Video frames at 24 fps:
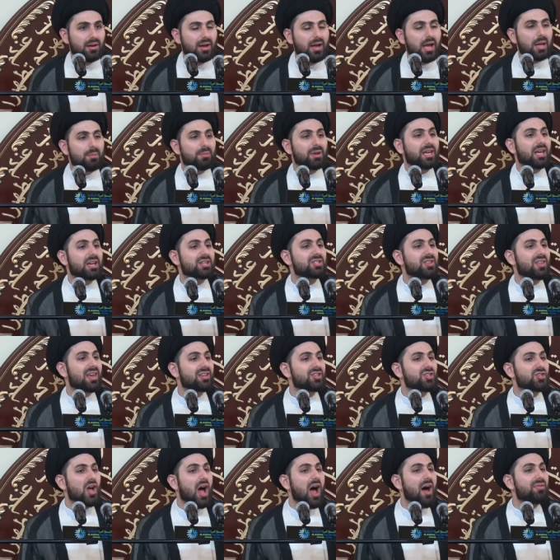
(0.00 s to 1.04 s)
Because they
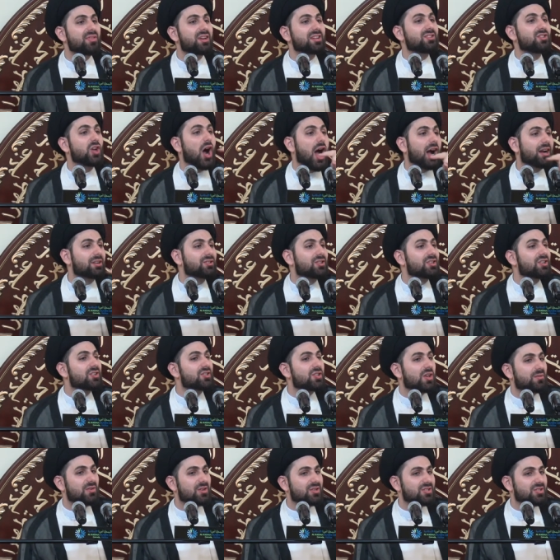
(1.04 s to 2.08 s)
saw the doctors
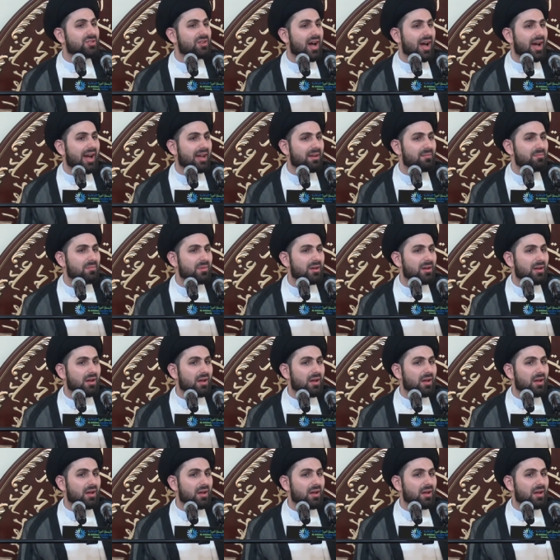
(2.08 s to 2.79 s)
of his time,